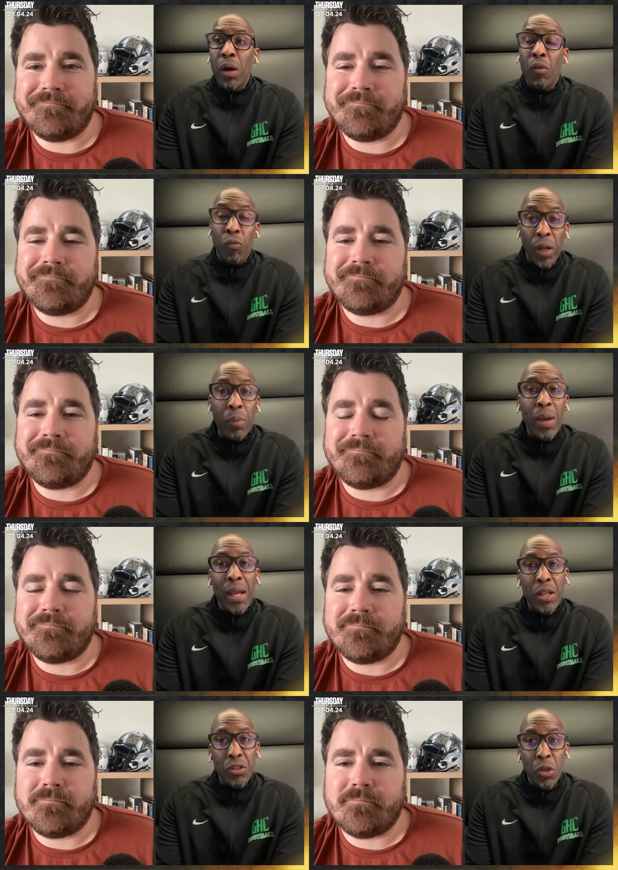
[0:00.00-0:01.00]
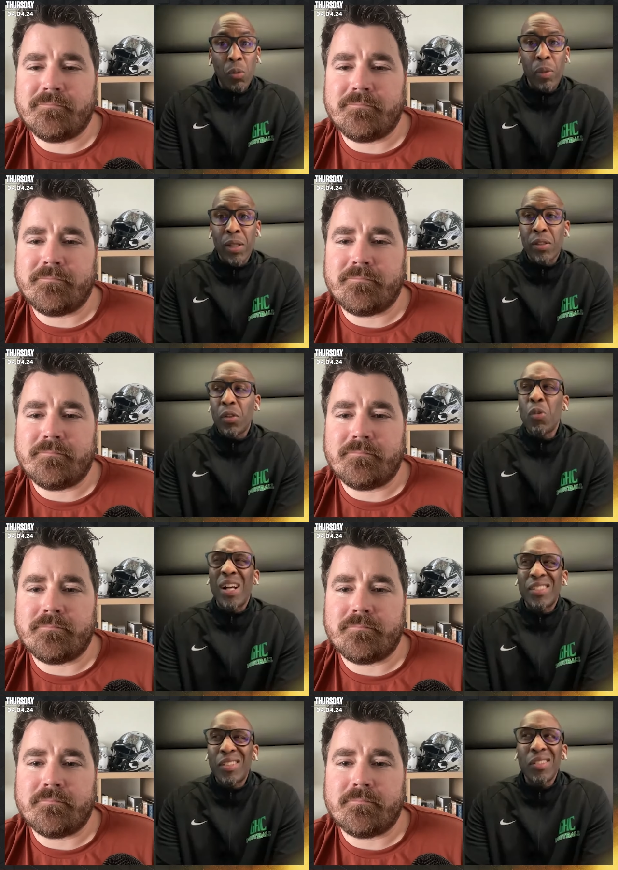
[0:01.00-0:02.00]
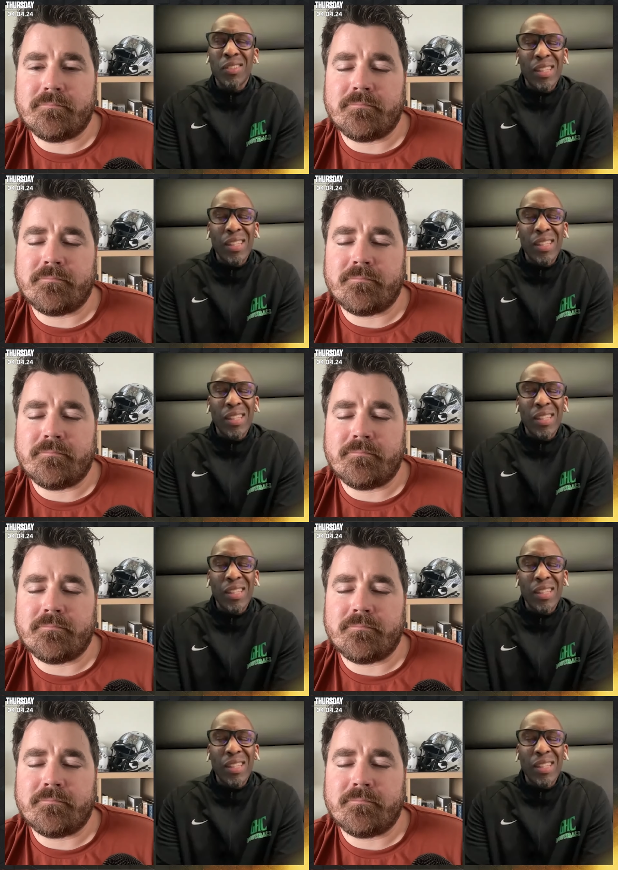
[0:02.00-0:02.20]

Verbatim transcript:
Speaker 1: a running back in Joe Mixon, who I still